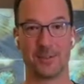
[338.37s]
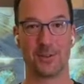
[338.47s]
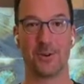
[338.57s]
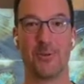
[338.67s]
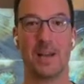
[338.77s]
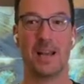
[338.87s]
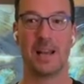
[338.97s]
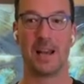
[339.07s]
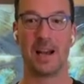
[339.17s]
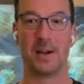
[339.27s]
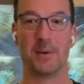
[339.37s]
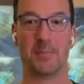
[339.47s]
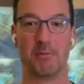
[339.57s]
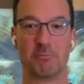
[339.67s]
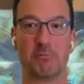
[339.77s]
So
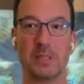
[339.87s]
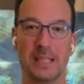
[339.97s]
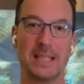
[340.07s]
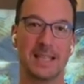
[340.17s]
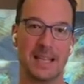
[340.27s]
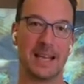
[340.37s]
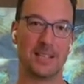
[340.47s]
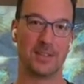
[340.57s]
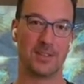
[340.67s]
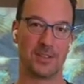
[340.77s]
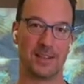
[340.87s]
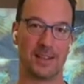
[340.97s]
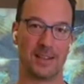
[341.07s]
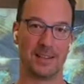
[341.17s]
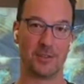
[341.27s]
really dense,
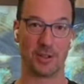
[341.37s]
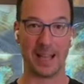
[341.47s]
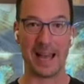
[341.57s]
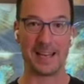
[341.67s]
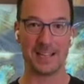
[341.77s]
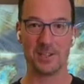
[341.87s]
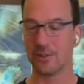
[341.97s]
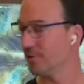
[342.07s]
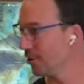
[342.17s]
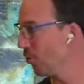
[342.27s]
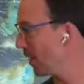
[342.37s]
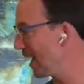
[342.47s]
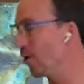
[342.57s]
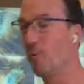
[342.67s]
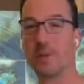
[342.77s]
gelatinous. So when
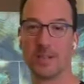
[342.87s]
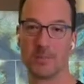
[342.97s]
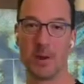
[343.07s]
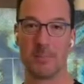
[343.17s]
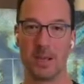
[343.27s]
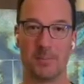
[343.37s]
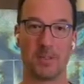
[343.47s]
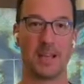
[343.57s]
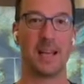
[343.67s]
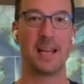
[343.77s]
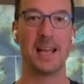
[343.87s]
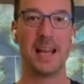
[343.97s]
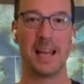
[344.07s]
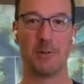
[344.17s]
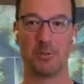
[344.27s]
I opened this puppy up today,
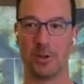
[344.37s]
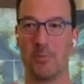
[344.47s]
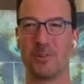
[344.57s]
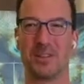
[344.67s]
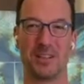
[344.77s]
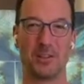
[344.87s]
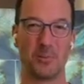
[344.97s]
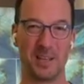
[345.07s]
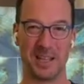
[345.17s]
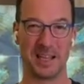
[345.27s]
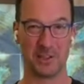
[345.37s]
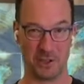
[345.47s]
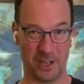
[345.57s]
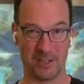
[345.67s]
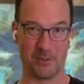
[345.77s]
it was almost a little bit like
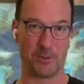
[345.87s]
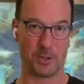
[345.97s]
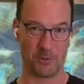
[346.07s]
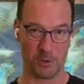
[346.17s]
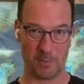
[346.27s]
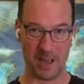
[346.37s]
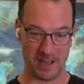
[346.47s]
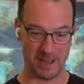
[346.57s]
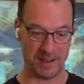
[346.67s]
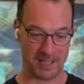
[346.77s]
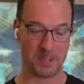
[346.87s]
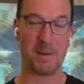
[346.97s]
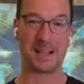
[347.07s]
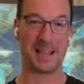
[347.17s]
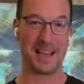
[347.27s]
Jello. So you may
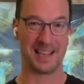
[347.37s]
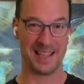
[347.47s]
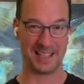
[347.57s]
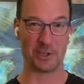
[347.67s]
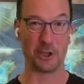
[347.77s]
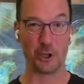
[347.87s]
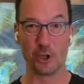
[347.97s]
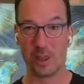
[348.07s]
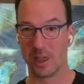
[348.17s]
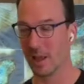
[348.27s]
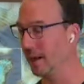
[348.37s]
expect that, and that's a good thing.